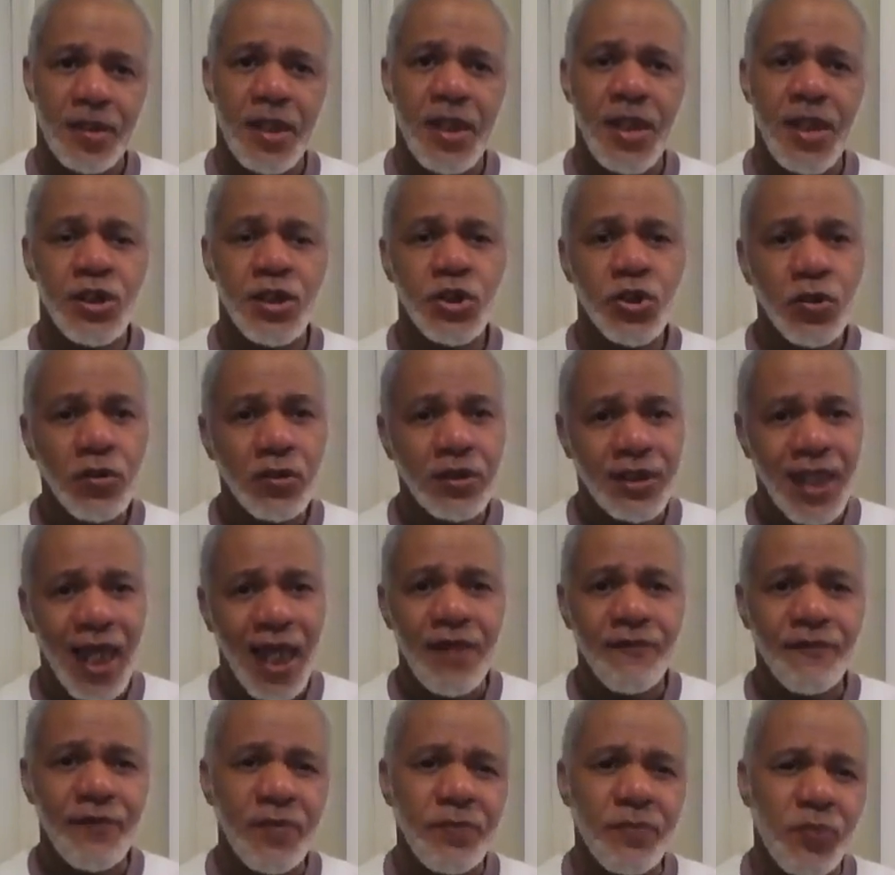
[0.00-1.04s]
Is your
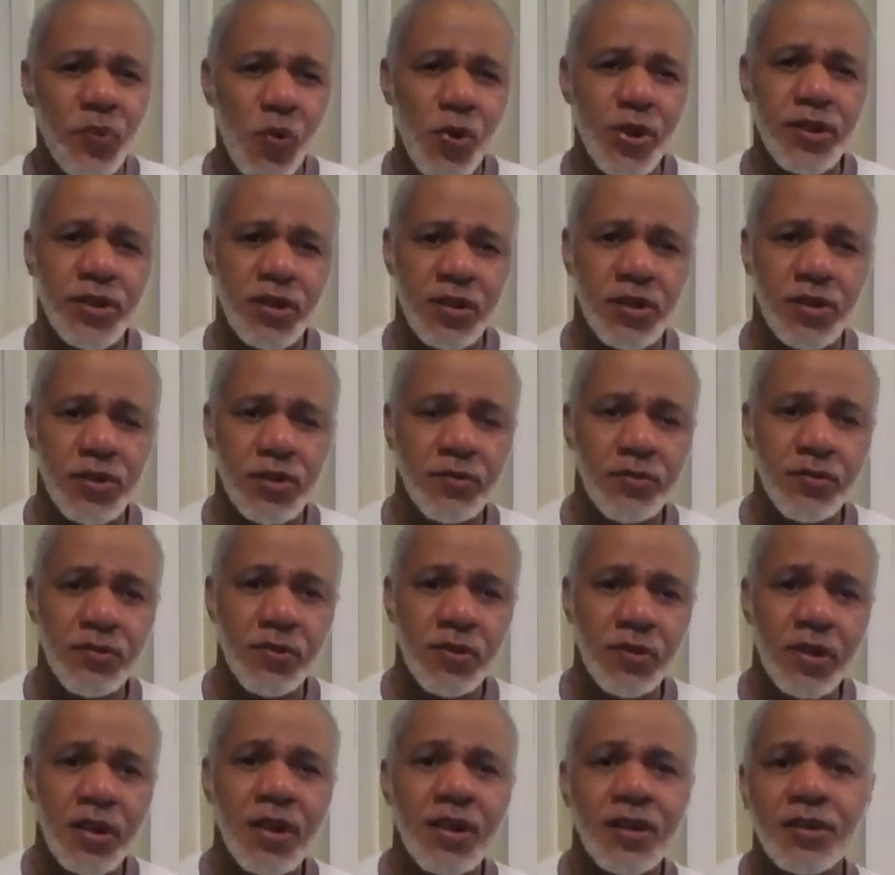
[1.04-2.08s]
life important to you?
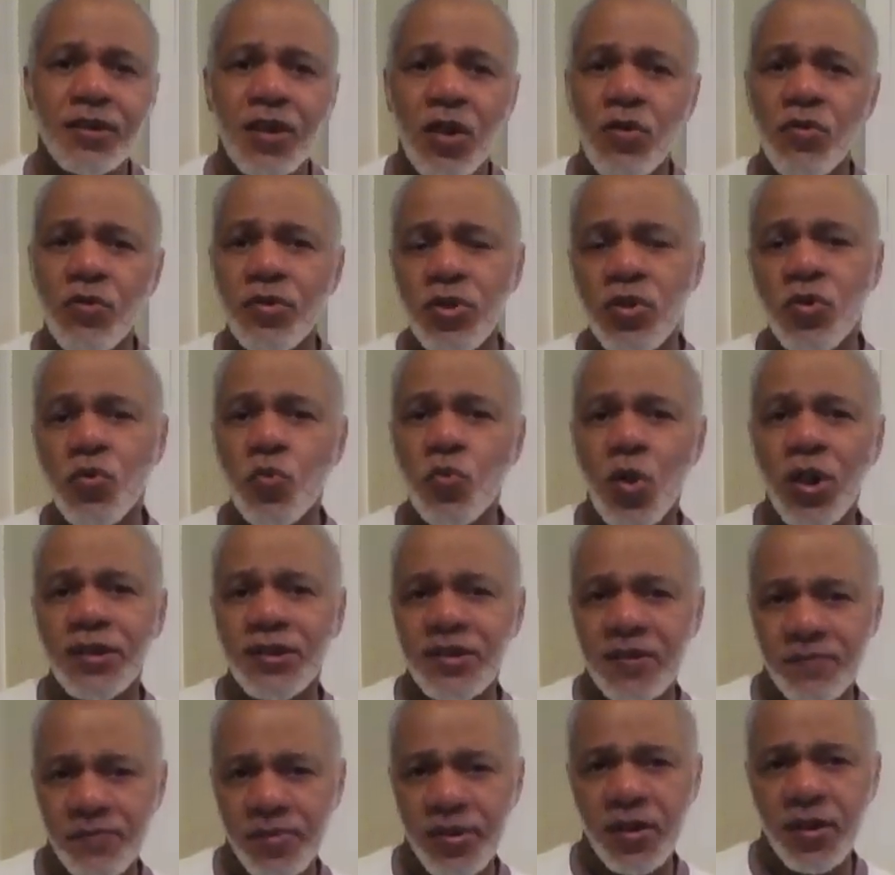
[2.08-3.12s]
Don't you
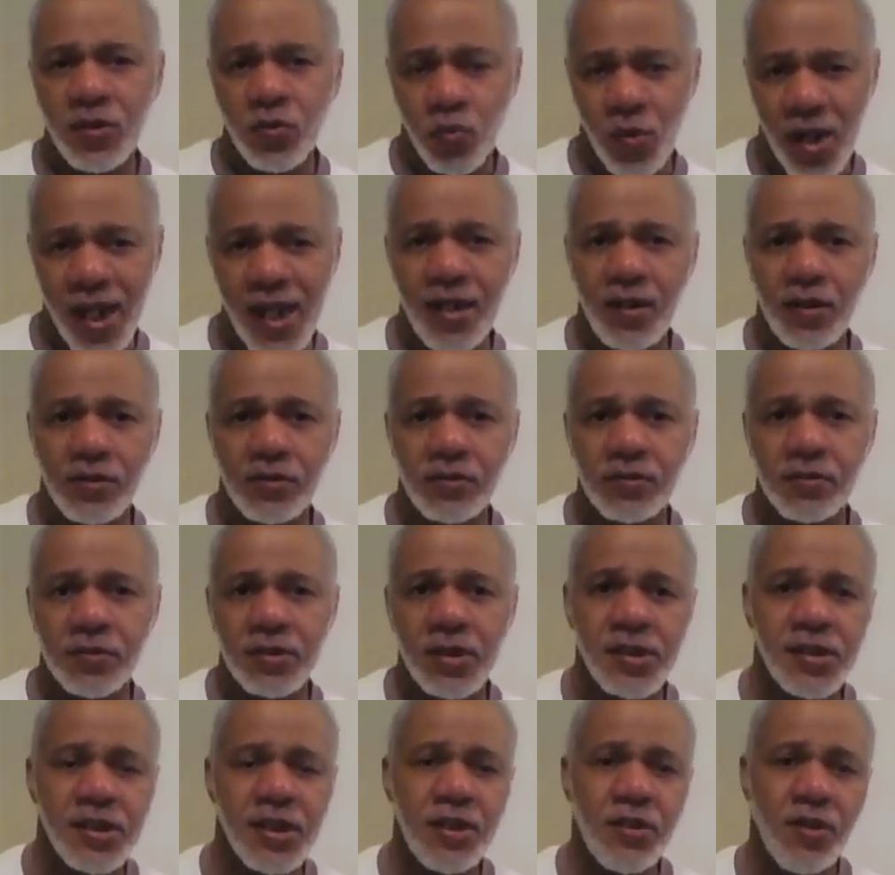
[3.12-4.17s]
want to be around
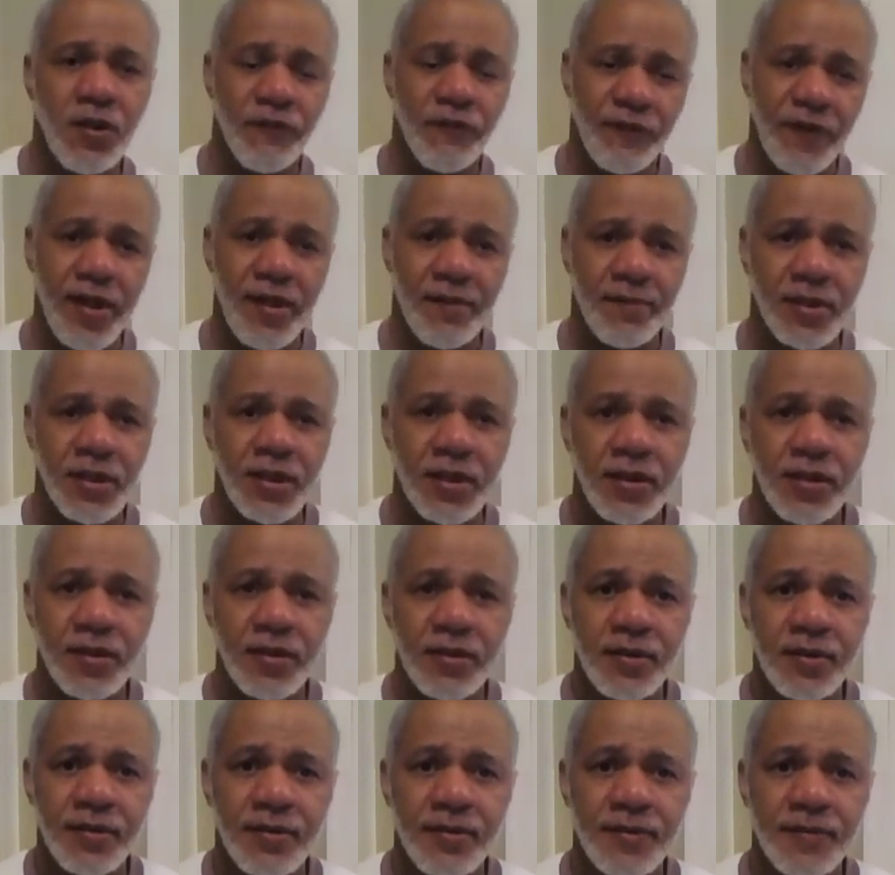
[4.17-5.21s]
to see your family
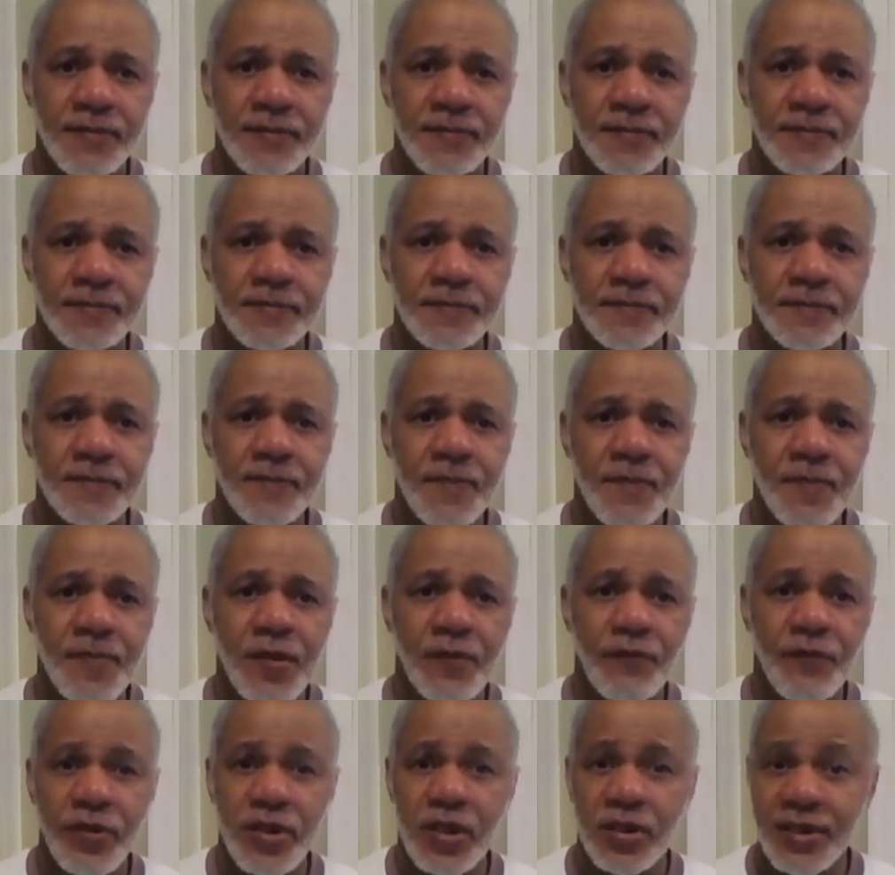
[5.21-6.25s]

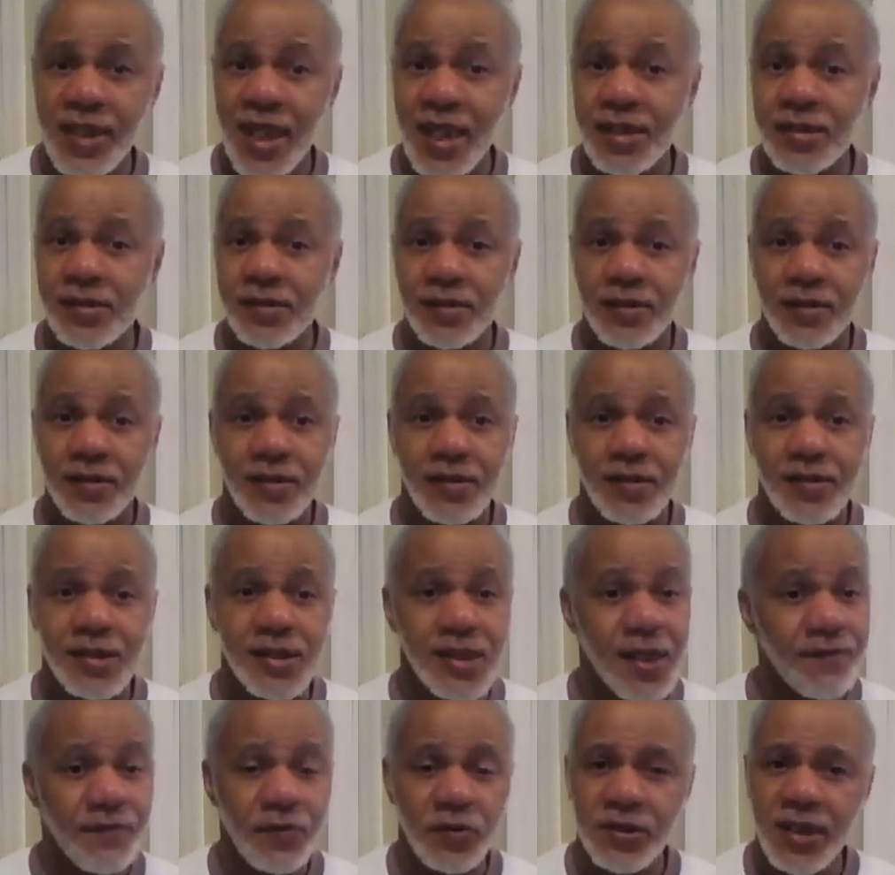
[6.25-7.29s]
for the next
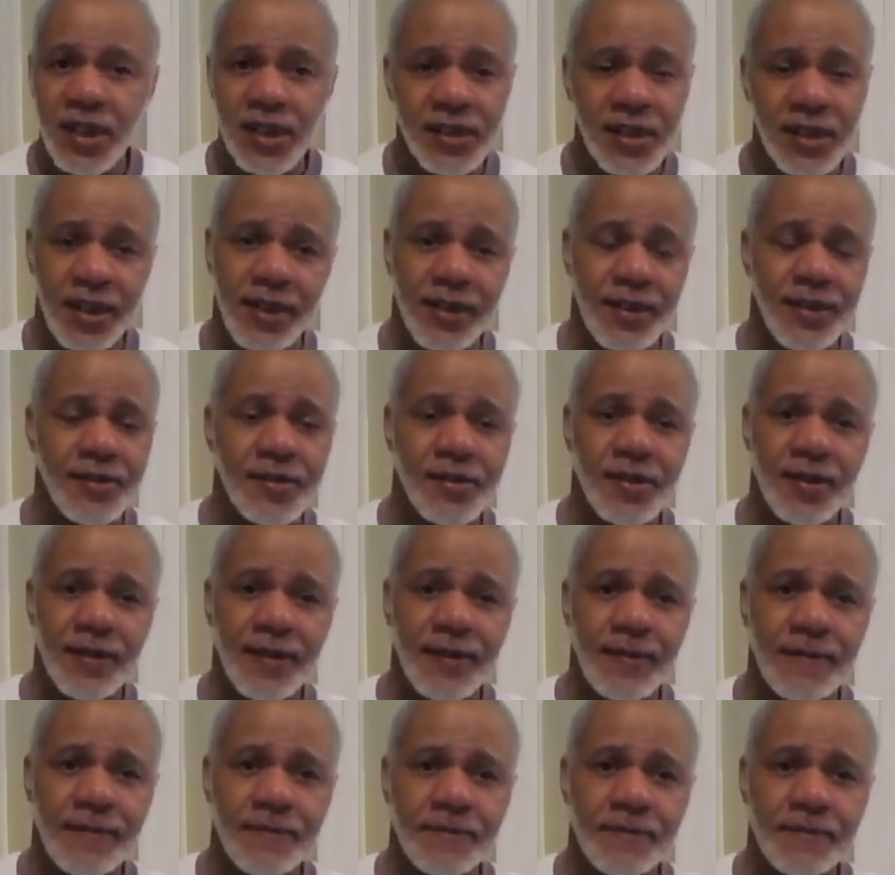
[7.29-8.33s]
several decades?